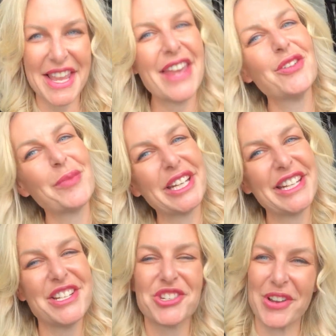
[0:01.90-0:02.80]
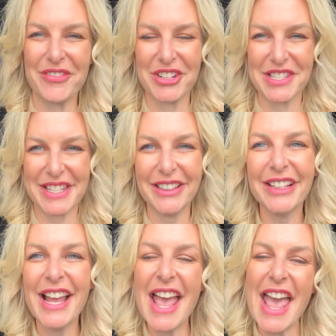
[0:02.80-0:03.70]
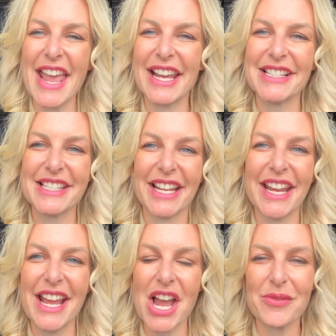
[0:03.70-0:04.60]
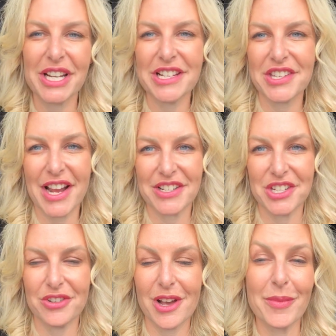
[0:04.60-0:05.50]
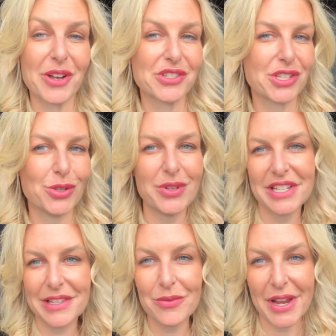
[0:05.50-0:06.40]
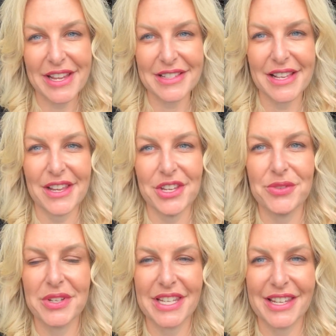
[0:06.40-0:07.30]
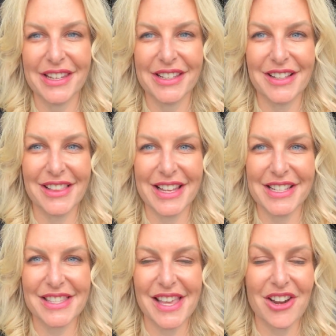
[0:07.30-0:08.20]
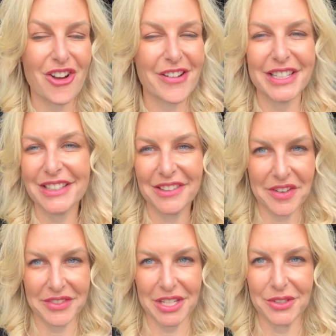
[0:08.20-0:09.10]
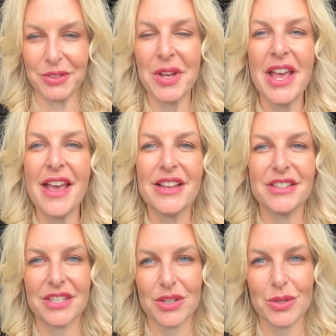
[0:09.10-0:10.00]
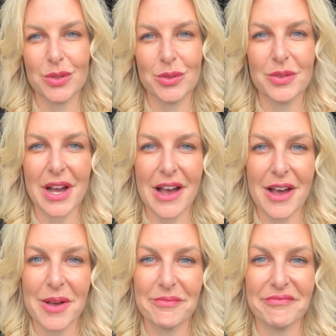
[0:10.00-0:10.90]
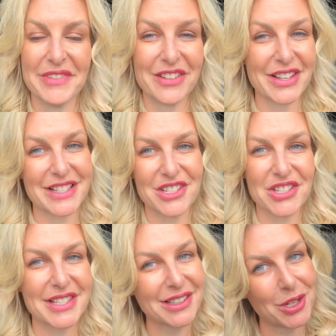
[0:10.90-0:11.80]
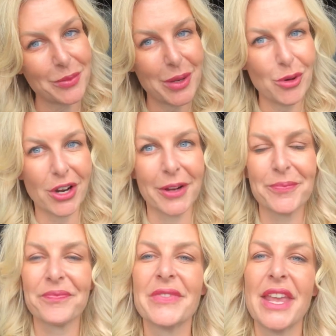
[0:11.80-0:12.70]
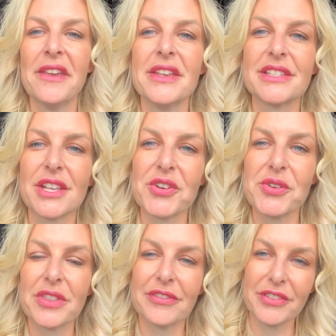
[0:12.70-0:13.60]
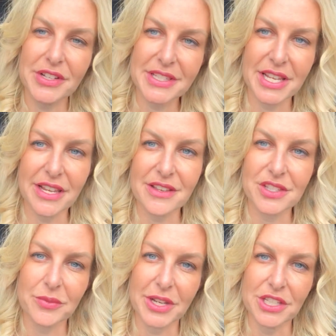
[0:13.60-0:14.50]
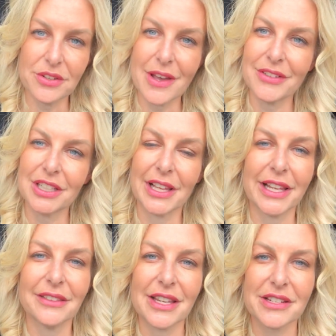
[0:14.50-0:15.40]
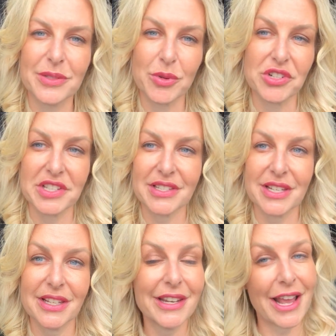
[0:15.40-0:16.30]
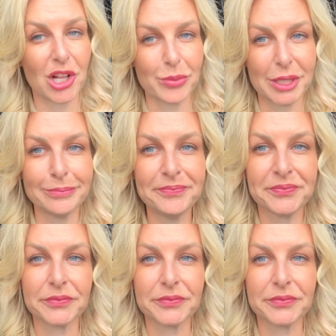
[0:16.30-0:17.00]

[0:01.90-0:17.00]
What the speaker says: Hey everybody, Joy Verts here, and today I want to talk to you about 2 easy ways that you can get clients that already love you to invest just a little bit more. So the first thing is when you have a client that is purchasing an album,